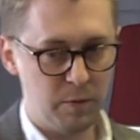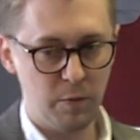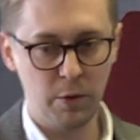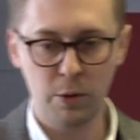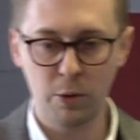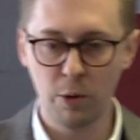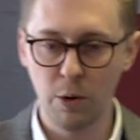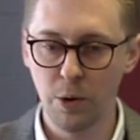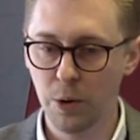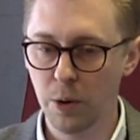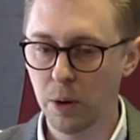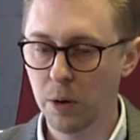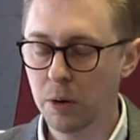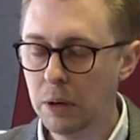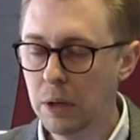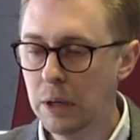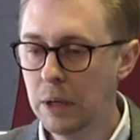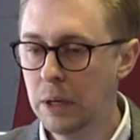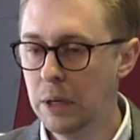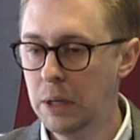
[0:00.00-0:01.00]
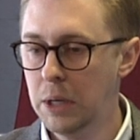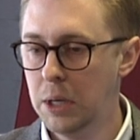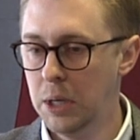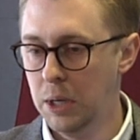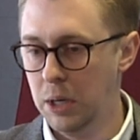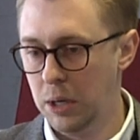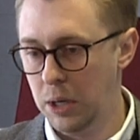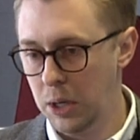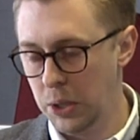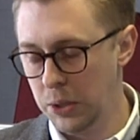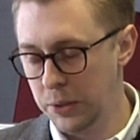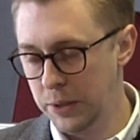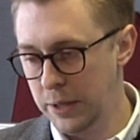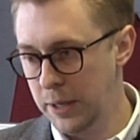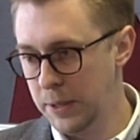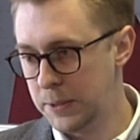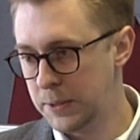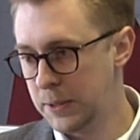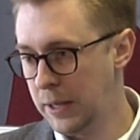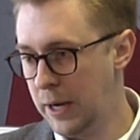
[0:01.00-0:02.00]
for Kroger on
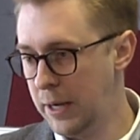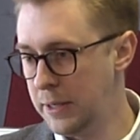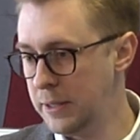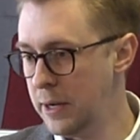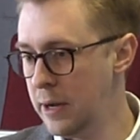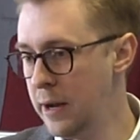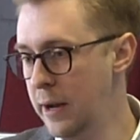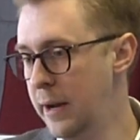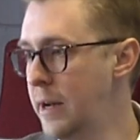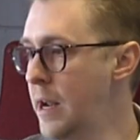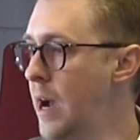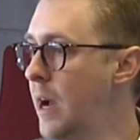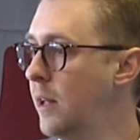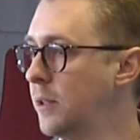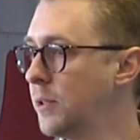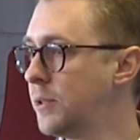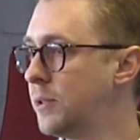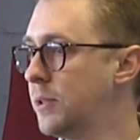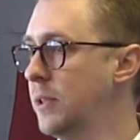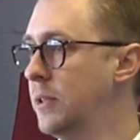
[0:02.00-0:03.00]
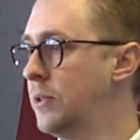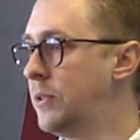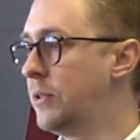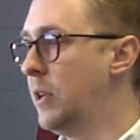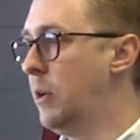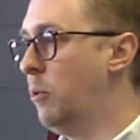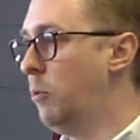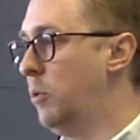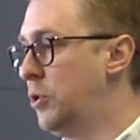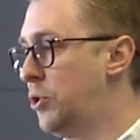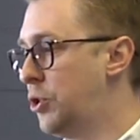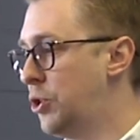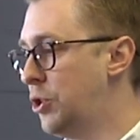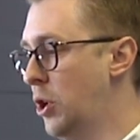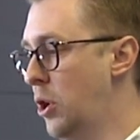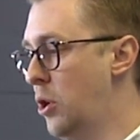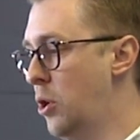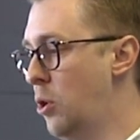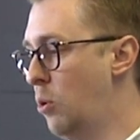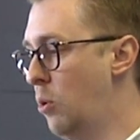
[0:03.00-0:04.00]
this, and I did an analysis that would
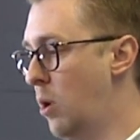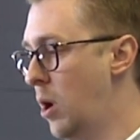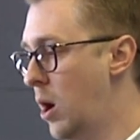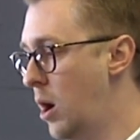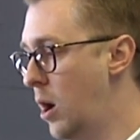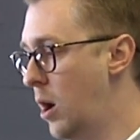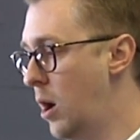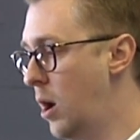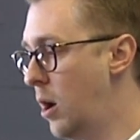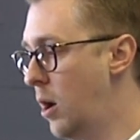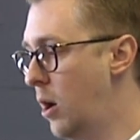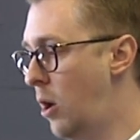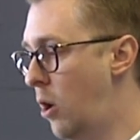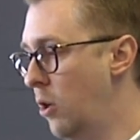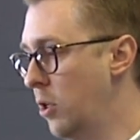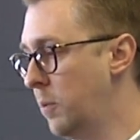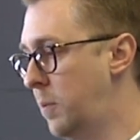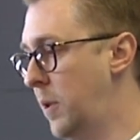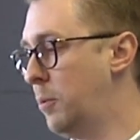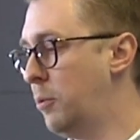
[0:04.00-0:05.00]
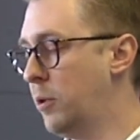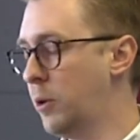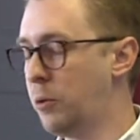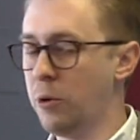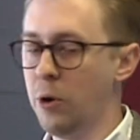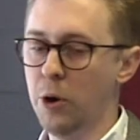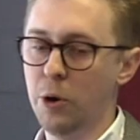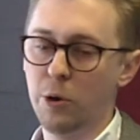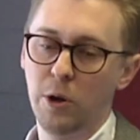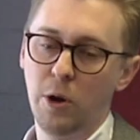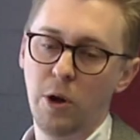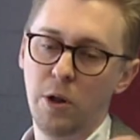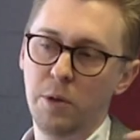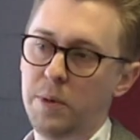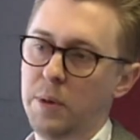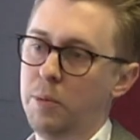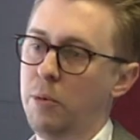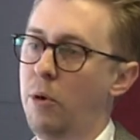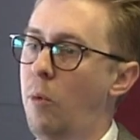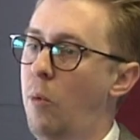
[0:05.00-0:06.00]
show all the people at Kroger and all the
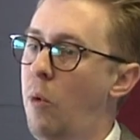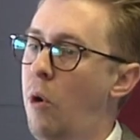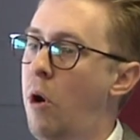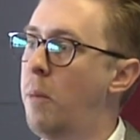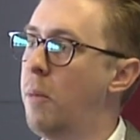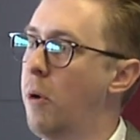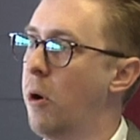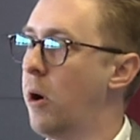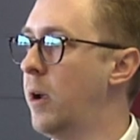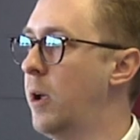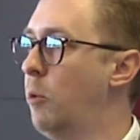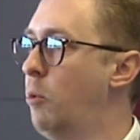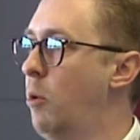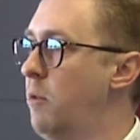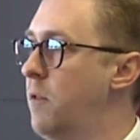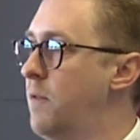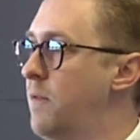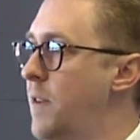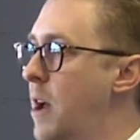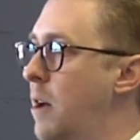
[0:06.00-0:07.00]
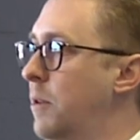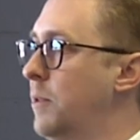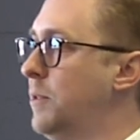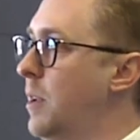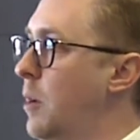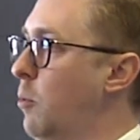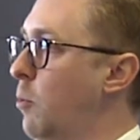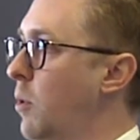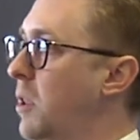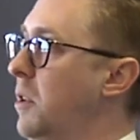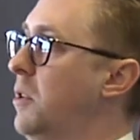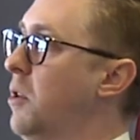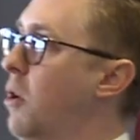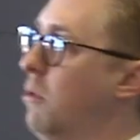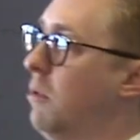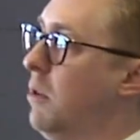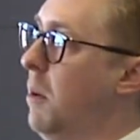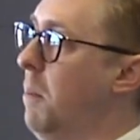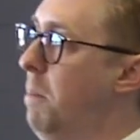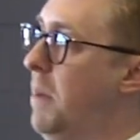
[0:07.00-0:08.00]
people at Walmart, and what we found is they really
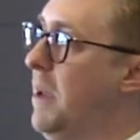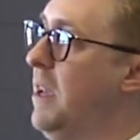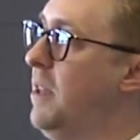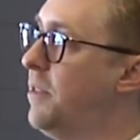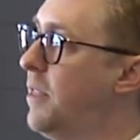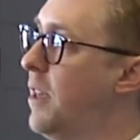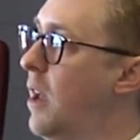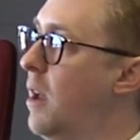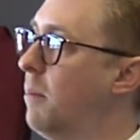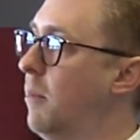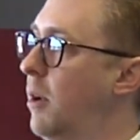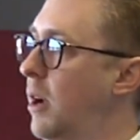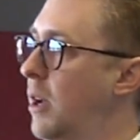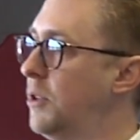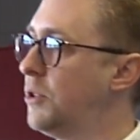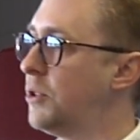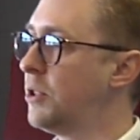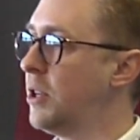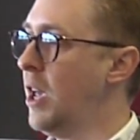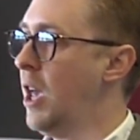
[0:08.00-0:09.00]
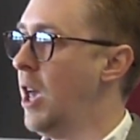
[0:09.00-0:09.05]
don't compete that much,